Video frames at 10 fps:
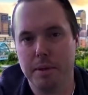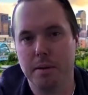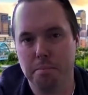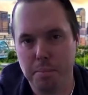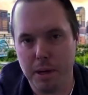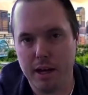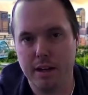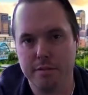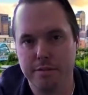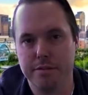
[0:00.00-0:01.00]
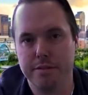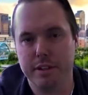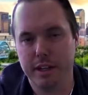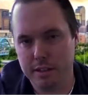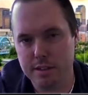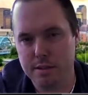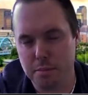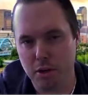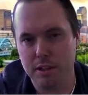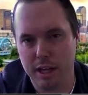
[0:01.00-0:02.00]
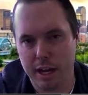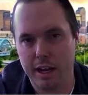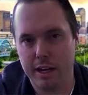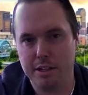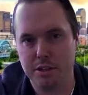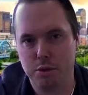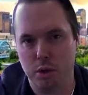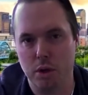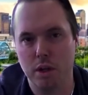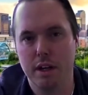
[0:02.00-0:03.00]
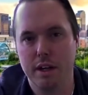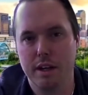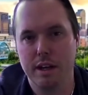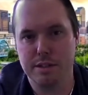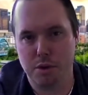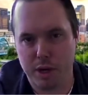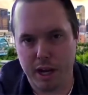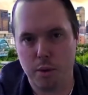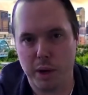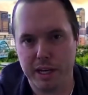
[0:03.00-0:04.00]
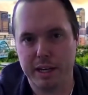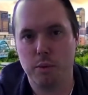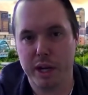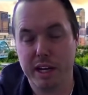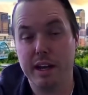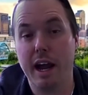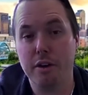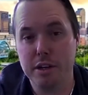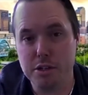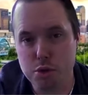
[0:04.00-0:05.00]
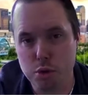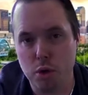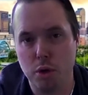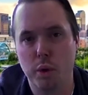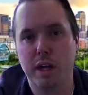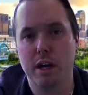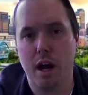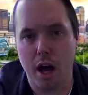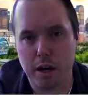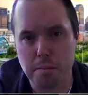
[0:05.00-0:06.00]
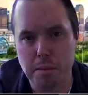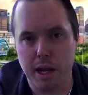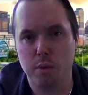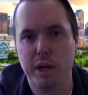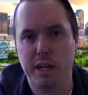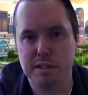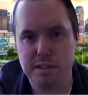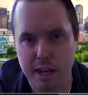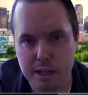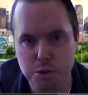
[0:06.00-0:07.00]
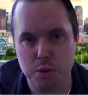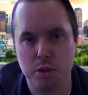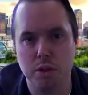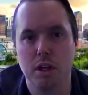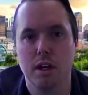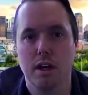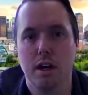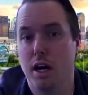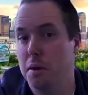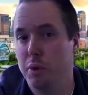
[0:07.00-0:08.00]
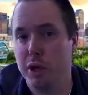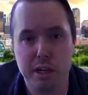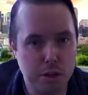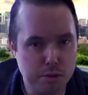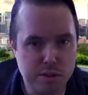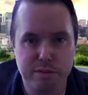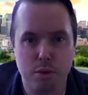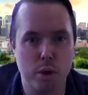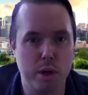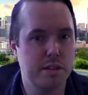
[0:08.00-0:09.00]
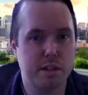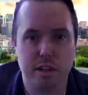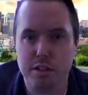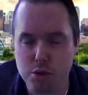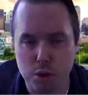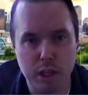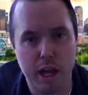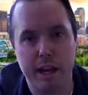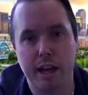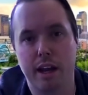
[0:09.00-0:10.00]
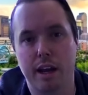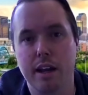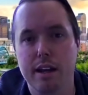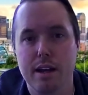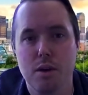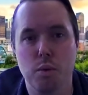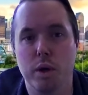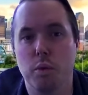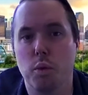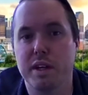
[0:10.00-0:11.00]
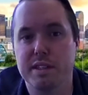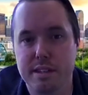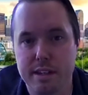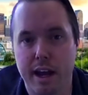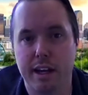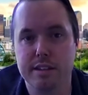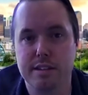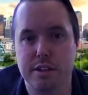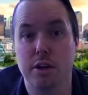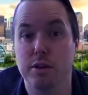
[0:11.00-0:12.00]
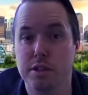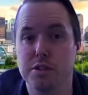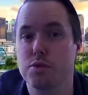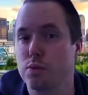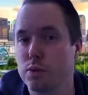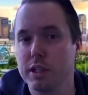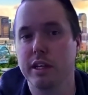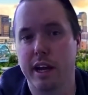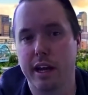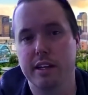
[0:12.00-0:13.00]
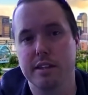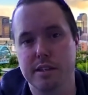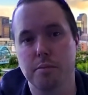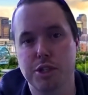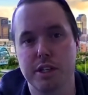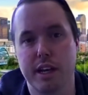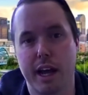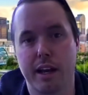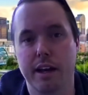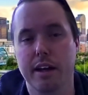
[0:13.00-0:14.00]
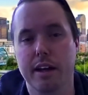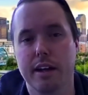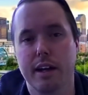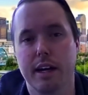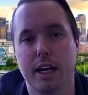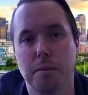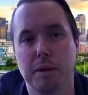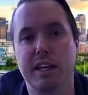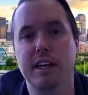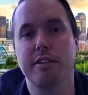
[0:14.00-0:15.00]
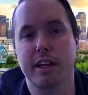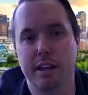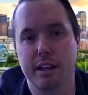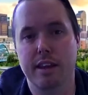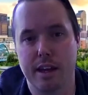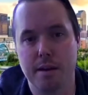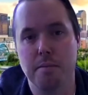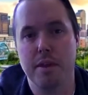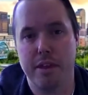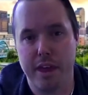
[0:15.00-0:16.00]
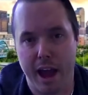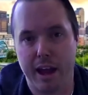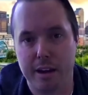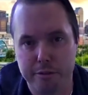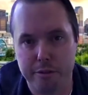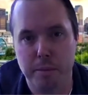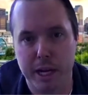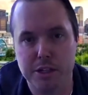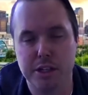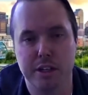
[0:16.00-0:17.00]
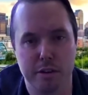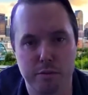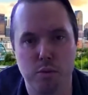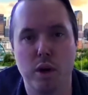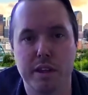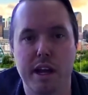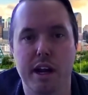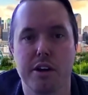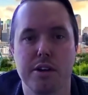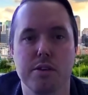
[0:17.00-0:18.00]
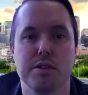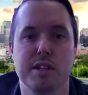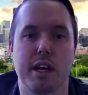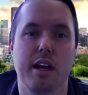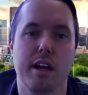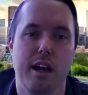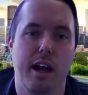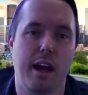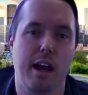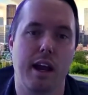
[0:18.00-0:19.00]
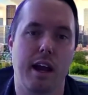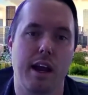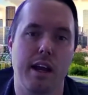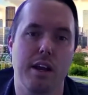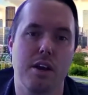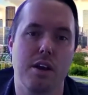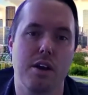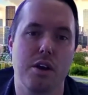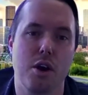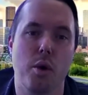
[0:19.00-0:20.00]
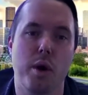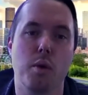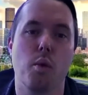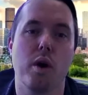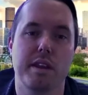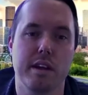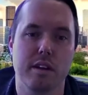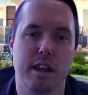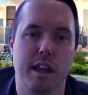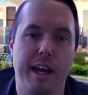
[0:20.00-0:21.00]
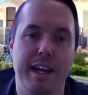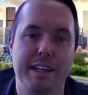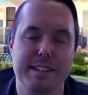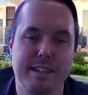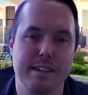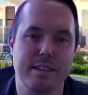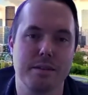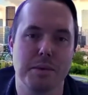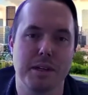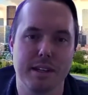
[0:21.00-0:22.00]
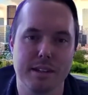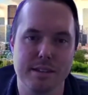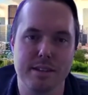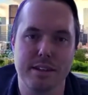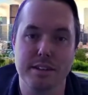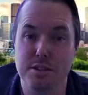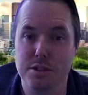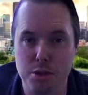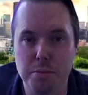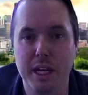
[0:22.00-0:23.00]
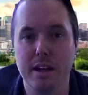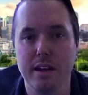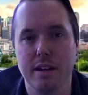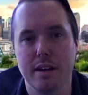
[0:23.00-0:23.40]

and above in smart lighting control is, okay, we can now control, we can automate, we can schedule, we can use voice to control lighting. Well, what's next? And it's really that consumption data, and giving them that information of what they are using and knowing what their lighting system is consuming